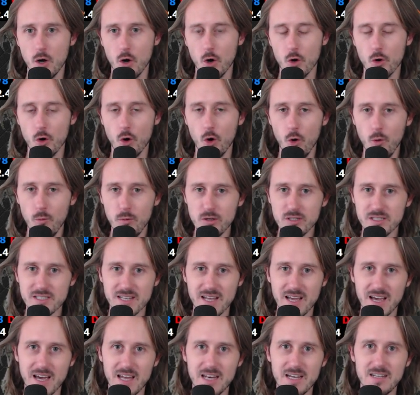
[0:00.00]
on almost
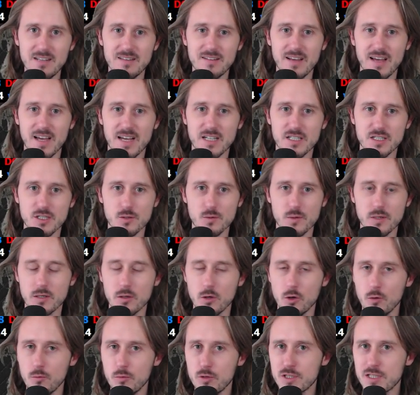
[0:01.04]
any texture, in
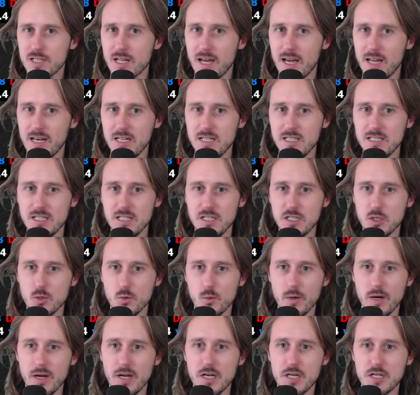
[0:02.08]
almost any
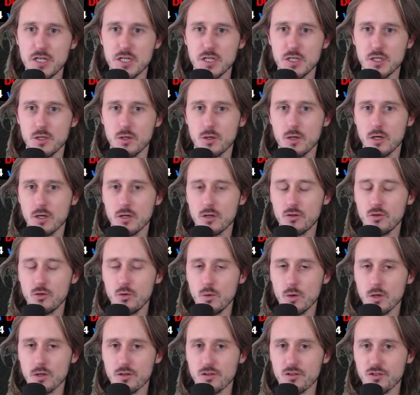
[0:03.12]
situation, you're going to
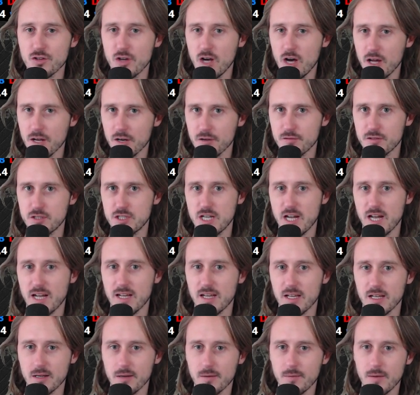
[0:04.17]
do a ton of
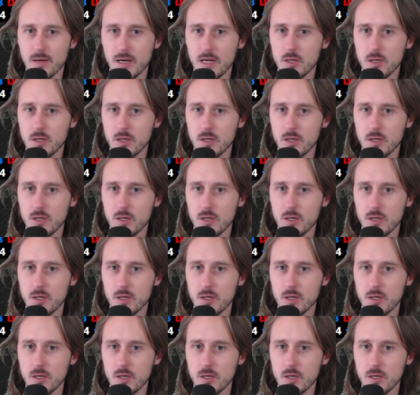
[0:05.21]
checking.